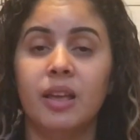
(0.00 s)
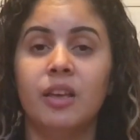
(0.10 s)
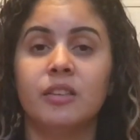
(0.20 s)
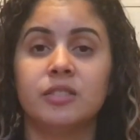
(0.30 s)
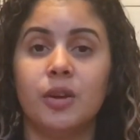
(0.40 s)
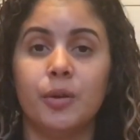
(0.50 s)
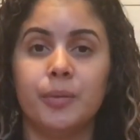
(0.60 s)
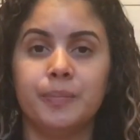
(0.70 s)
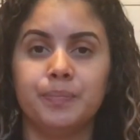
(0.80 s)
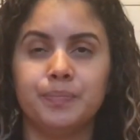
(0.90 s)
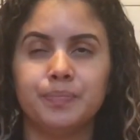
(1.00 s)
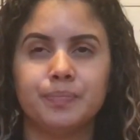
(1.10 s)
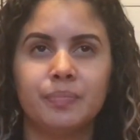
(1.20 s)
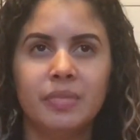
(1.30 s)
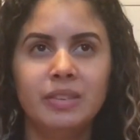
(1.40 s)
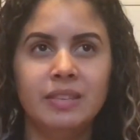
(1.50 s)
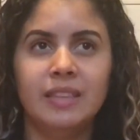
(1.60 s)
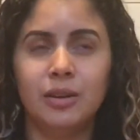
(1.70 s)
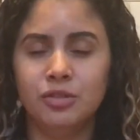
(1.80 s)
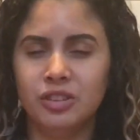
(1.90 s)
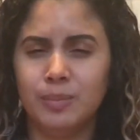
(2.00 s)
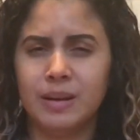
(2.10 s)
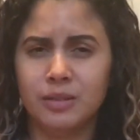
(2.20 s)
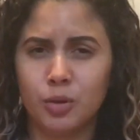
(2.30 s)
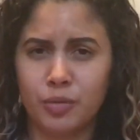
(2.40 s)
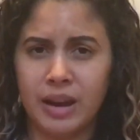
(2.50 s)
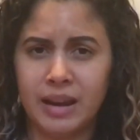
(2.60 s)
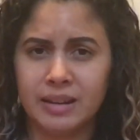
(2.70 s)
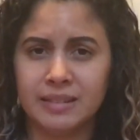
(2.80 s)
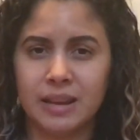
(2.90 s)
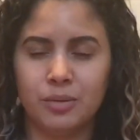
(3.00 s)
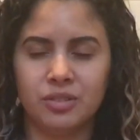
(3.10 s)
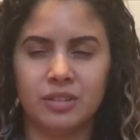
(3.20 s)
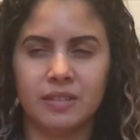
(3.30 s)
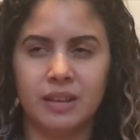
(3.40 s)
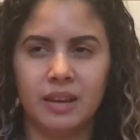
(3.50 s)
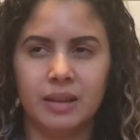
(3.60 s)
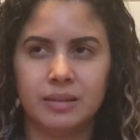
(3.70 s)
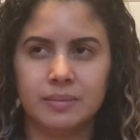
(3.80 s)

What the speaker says: So that was just my little rant, because I was just like,